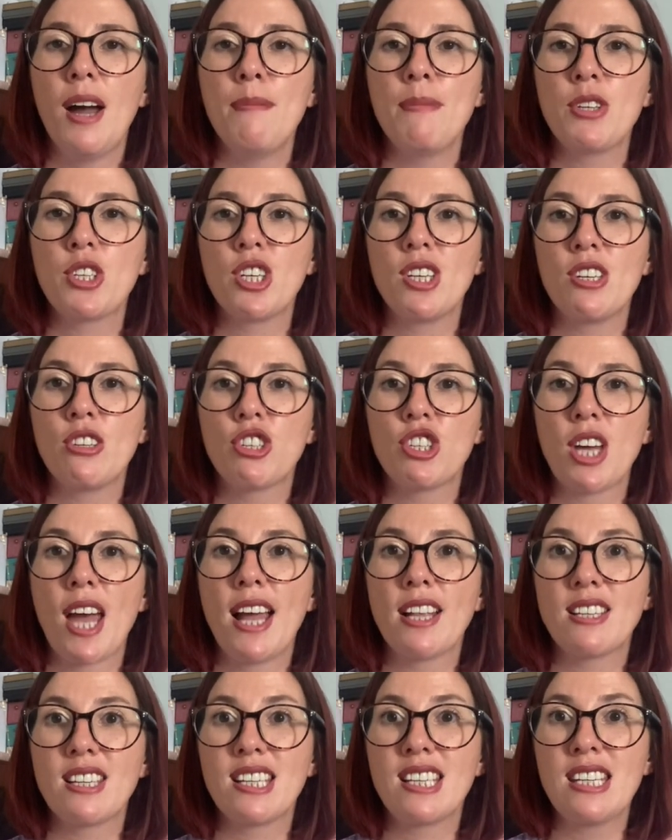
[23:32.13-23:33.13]
She's
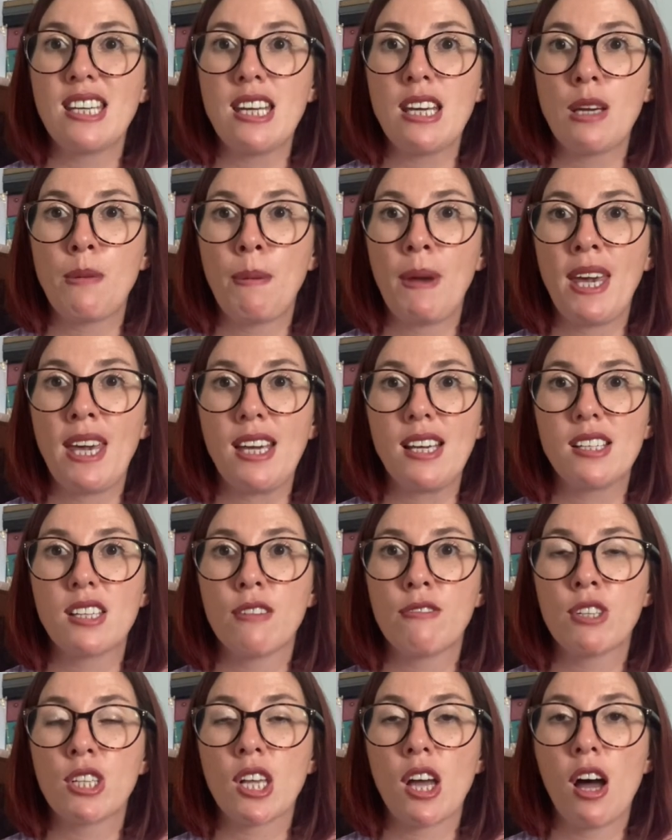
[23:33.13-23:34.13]
shared sneak peeks
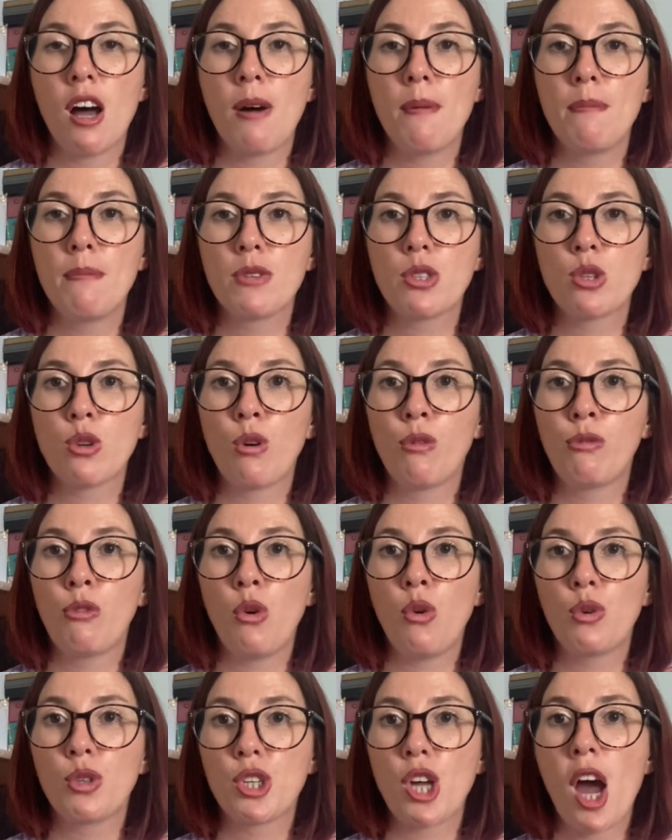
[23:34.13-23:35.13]
of some sort of
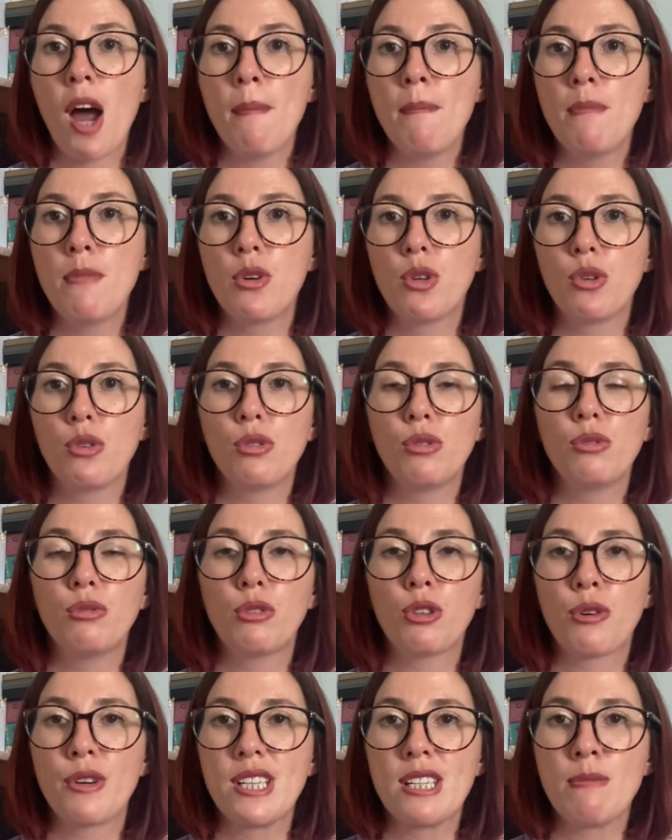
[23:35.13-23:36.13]
autumnal,
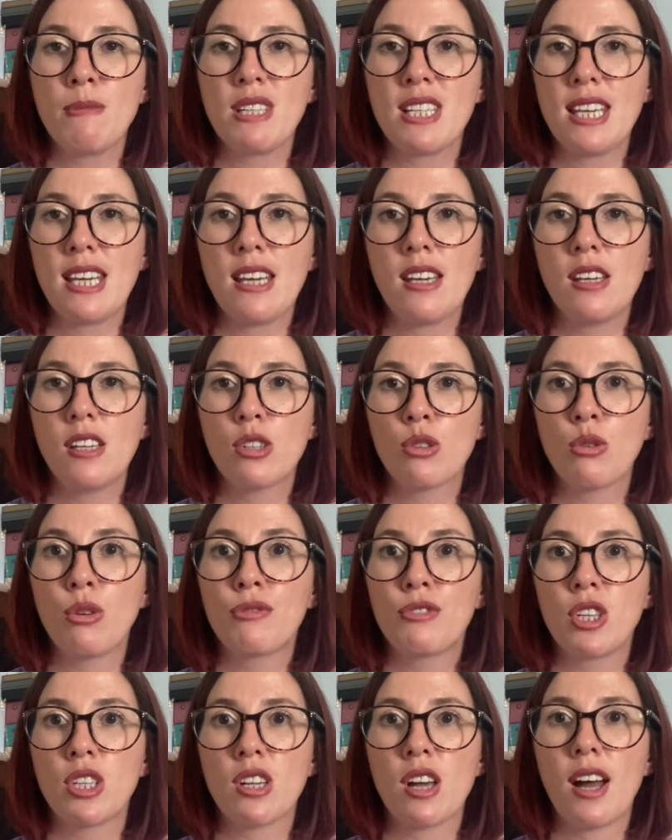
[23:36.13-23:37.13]
Christmassy sort
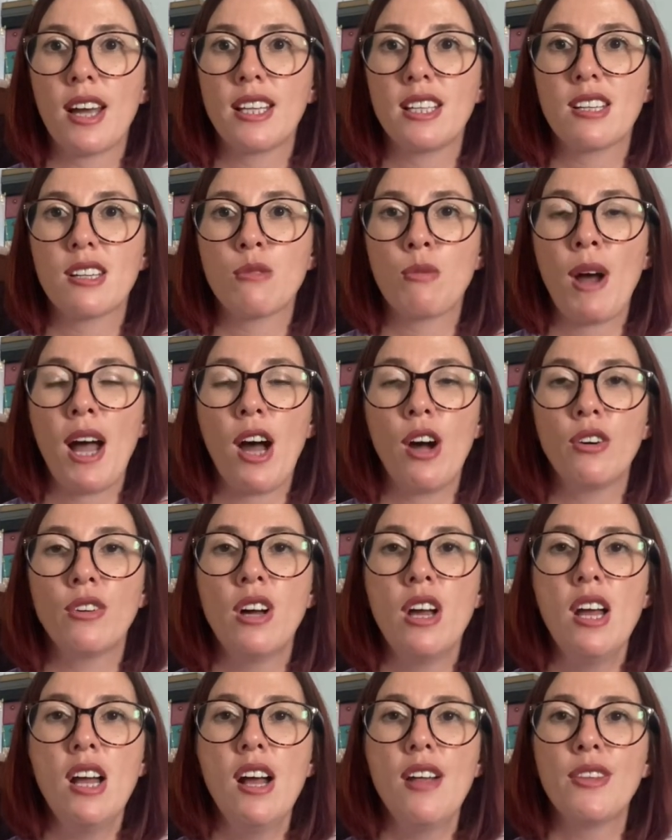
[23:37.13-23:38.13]
of designs as well.
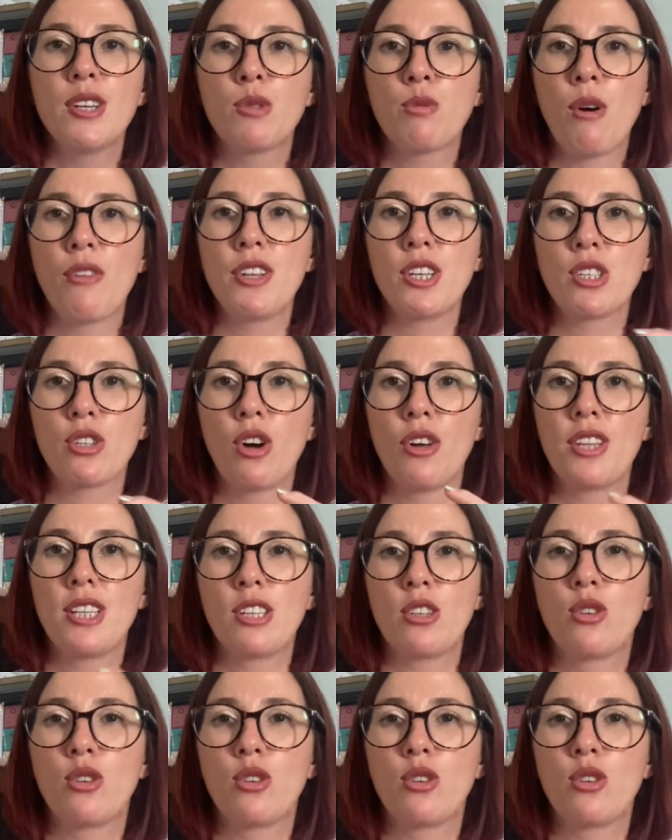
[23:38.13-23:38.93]
There's one that's got this